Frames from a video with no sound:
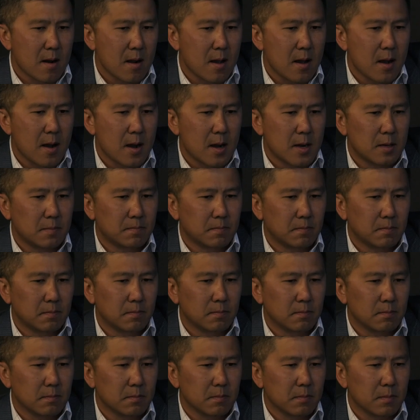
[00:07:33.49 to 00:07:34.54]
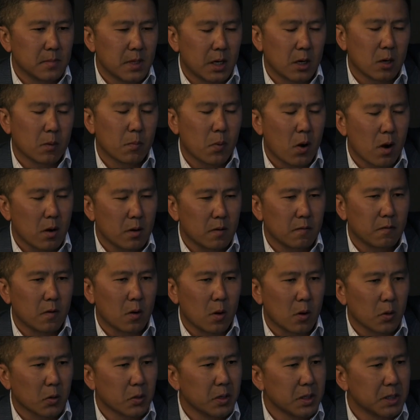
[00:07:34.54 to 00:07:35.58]
are part of
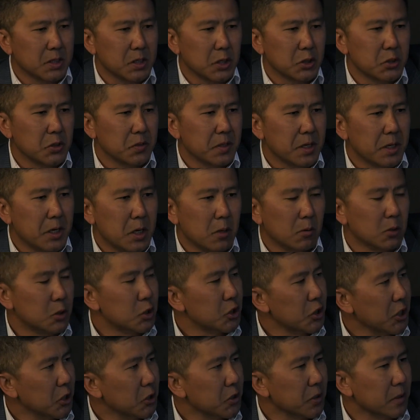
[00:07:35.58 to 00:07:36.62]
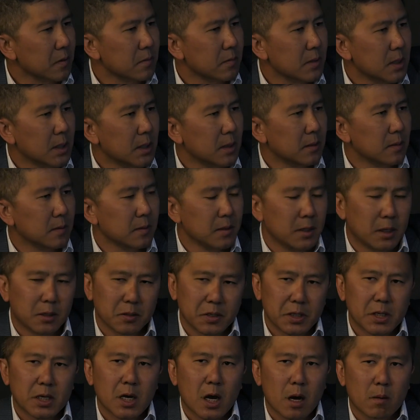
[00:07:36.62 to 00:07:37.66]
our organization, they know it's changing.
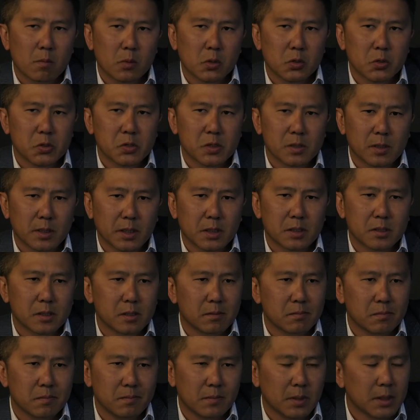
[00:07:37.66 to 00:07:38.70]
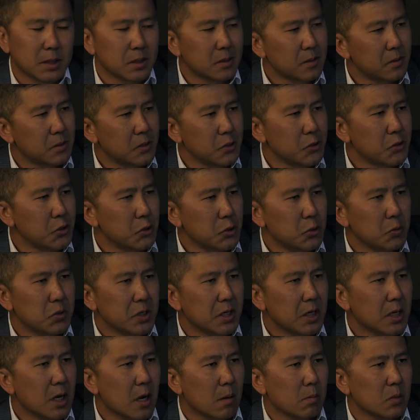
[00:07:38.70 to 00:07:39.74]
E-commerce. Let's just use
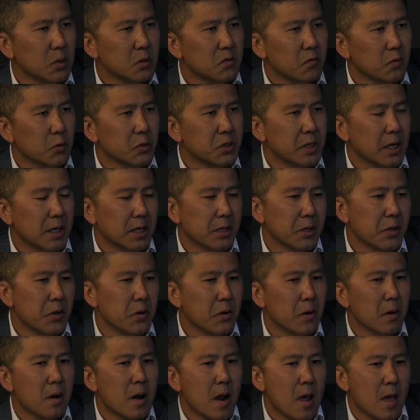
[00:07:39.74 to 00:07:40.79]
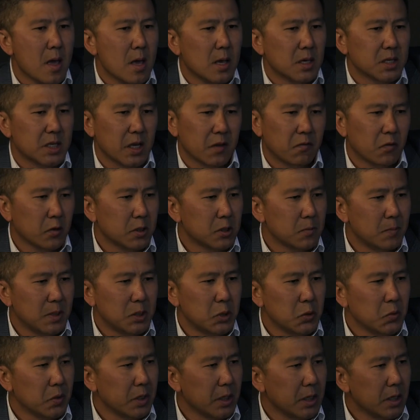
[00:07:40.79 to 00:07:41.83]
e-commerce for a second here. Safeway's been
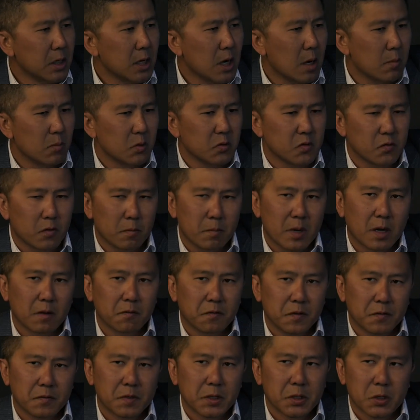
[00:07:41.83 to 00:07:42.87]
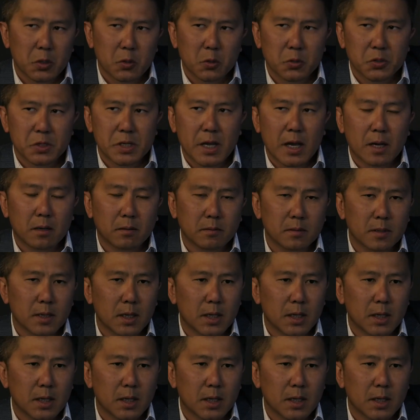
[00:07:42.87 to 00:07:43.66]
doing e-commerce for about 15 years now